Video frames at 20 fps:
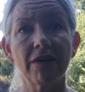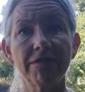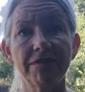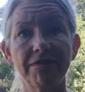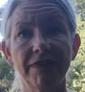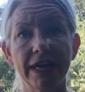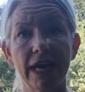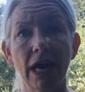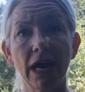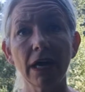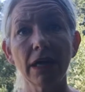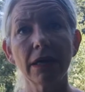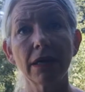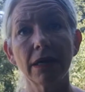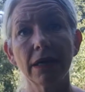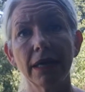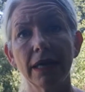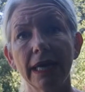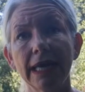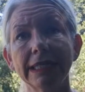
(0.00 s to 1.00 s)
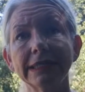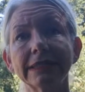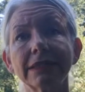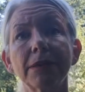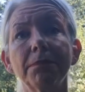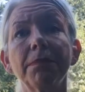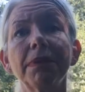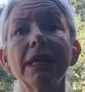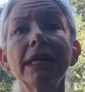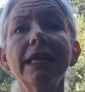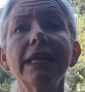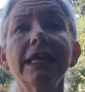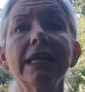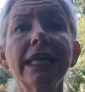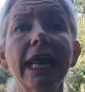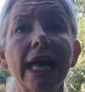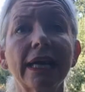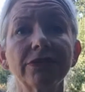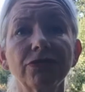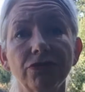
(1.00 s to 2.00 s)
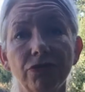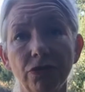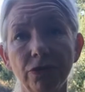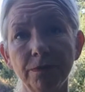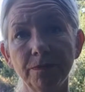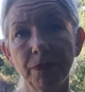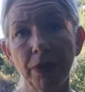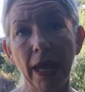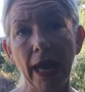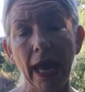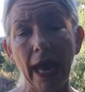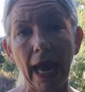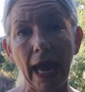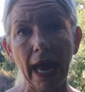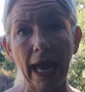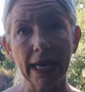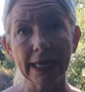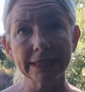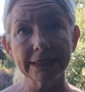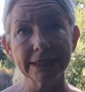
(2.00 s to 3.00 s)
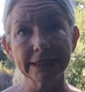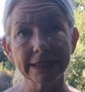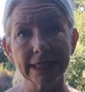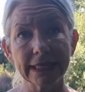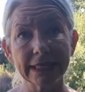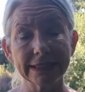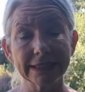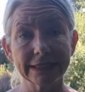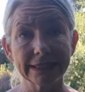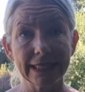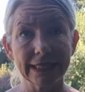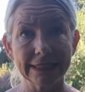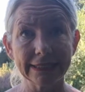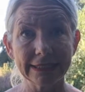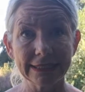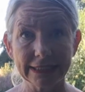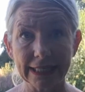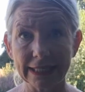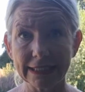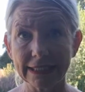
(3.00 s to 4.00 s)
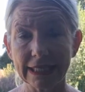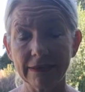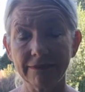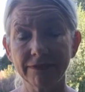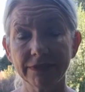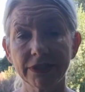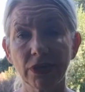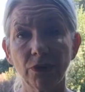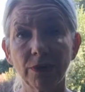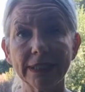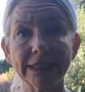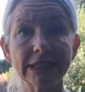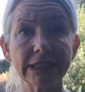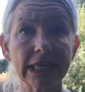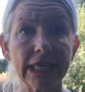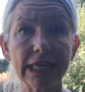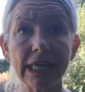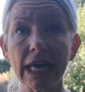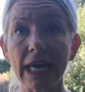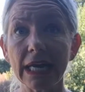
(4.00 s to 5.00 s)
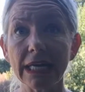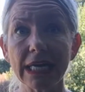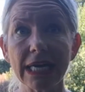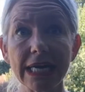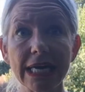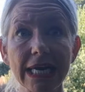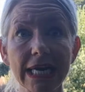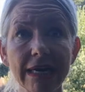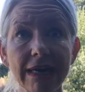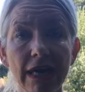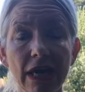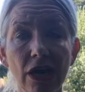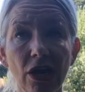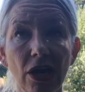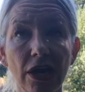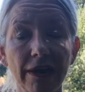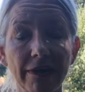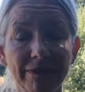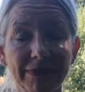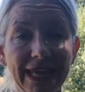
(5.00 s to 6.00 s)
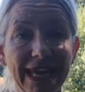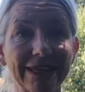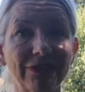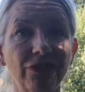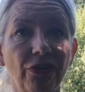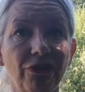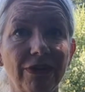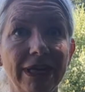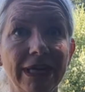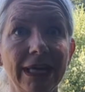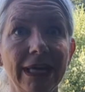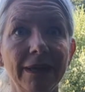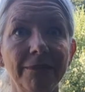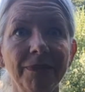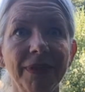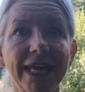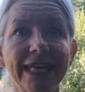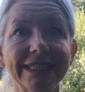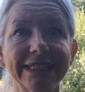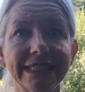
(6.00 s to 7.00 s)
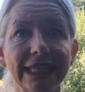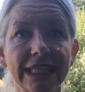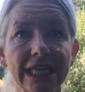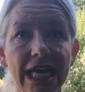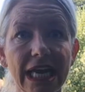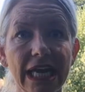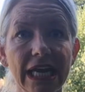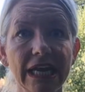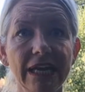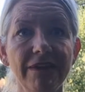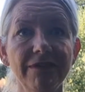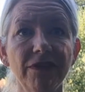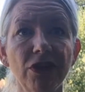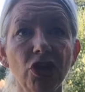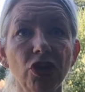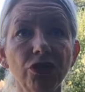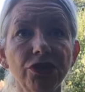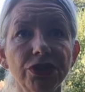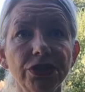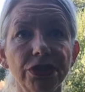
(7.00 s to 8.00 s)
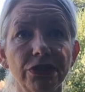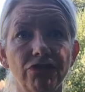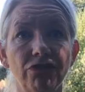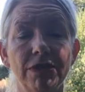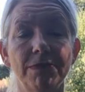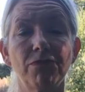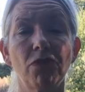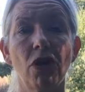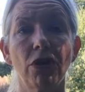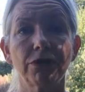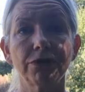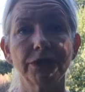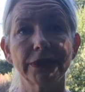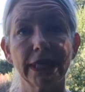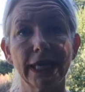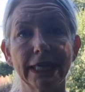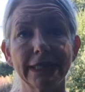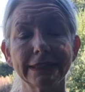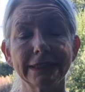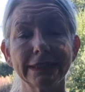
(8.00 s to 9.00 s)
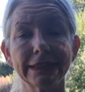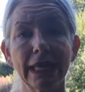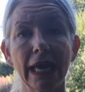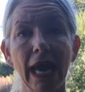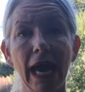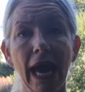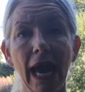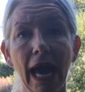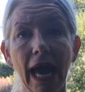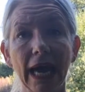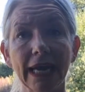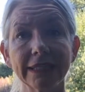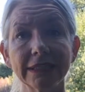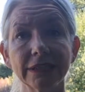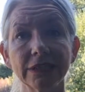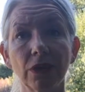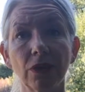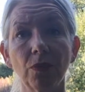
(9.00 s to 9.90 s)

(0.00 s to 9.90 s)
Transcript: of fear, it's completely natural and it's instinctive. So it's an sorry, it's an evolutionary process and